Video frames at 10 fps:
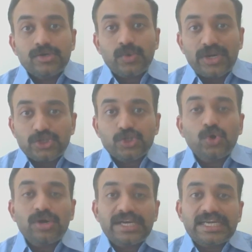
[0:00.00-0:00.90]
to
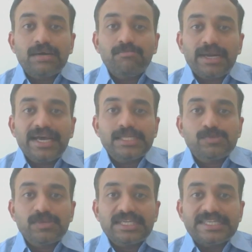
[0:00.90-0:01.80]
ensure it
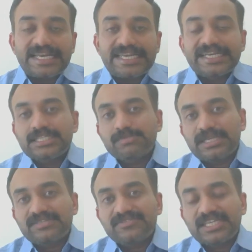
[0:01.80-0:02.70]
complies with the technical
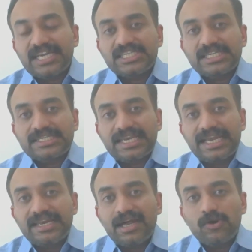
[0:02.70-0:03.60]
specifications
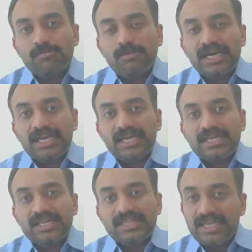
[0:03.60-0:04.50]
laid down by
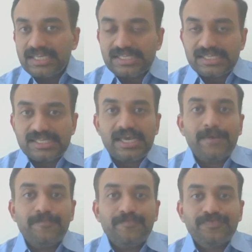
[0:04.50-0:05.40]
the
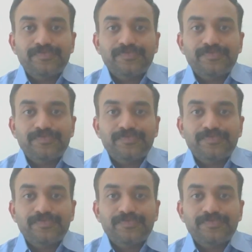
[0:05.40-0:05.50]
ACCA.